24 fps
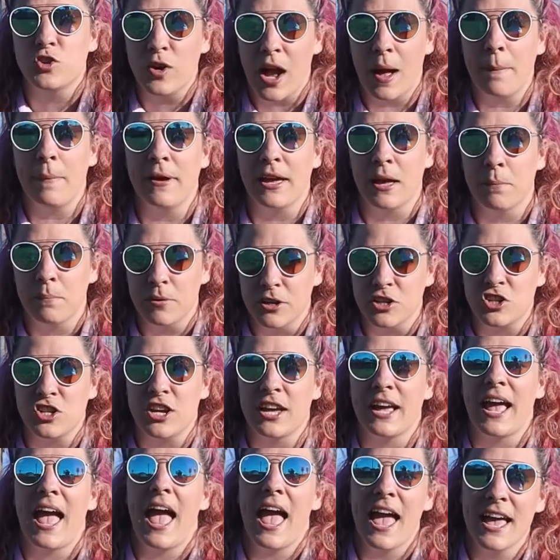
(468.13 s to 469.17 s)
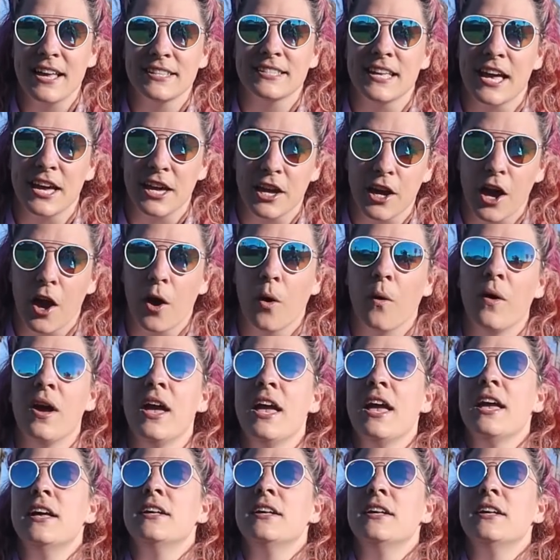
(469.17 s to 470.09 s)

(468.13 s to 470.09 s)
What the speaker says: dropping and pushing as I go.